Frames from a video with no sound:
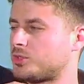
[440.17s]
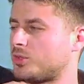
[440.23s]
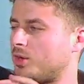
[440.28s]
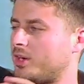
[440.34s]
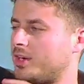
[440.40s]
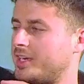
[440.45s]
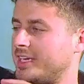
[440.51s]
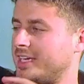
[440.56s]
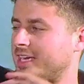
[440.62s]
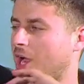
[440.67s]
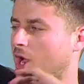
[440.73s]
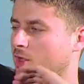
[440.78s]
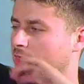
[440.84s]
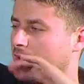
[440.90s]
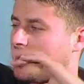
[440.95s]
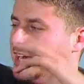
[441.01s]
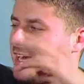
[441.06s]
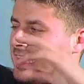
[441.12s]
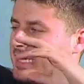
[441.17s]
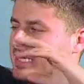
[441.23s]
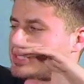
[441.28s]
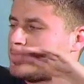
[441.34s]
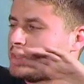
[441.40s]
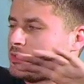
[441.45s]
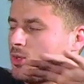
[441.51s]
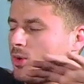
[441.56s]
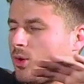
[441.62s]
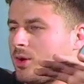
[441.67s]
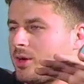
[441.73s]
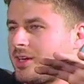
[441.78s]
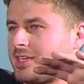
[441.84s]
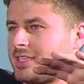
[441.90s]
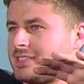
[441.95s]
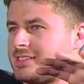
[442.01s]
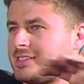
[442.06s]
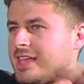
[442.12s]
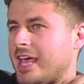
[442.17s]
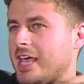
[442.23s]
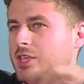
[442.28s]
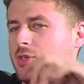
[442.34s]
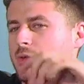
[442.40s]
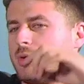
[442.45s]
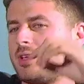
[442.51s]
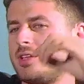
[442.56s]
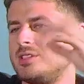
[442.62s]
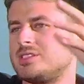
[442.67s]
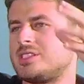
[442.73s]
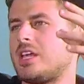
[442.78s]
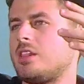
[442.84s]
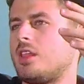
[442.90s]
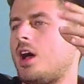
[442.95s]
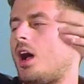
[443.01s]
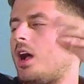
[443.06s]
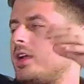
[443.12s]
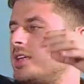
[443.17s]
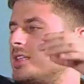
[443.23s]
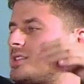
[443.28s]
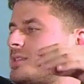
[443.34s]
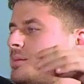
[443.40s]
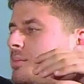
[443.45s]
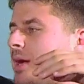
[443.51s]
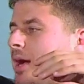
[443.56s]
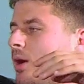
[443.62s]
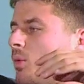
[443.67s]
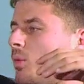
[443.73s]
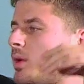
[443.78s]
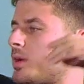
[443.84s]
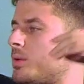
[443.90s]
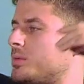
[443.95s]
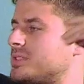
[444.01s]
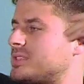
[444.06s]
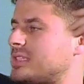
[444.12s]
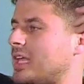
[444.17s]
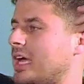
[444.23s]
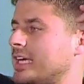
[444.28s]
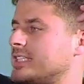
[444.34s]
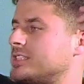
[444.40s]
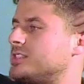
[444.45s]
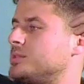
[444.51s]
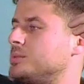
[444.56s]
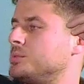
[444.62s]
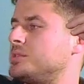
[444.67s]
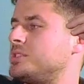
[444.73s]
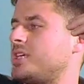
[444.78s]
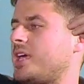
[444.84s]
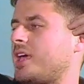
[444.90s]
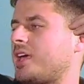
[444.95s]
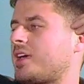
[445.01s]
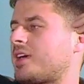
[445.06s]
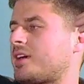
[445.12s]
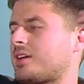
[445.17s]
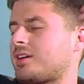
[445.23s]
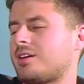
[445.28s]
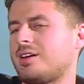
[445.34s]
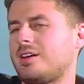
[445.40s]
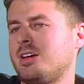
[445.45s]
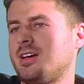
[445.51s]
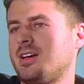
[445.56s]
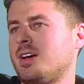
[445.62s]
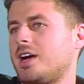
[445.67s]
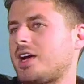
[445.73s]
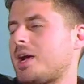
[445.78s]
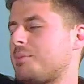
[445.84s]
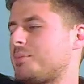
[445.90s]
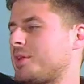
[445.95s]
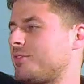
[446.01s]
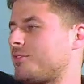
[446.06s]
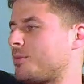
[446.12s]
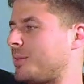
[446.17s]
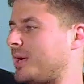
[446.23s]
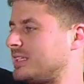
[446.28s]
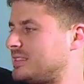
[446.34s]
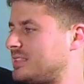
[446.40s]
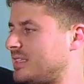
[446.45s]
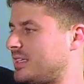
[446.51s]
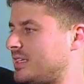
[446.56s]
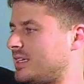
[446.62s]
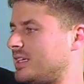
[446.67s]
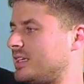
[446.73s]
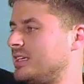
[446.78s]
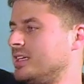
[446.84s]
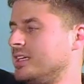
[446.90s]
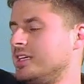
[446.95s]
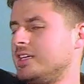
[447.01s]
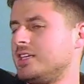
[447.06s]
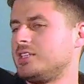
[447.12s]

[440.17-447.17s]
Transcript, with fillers: story, are there any stories that you can tell the audience about what it was like to take uh, a company from idea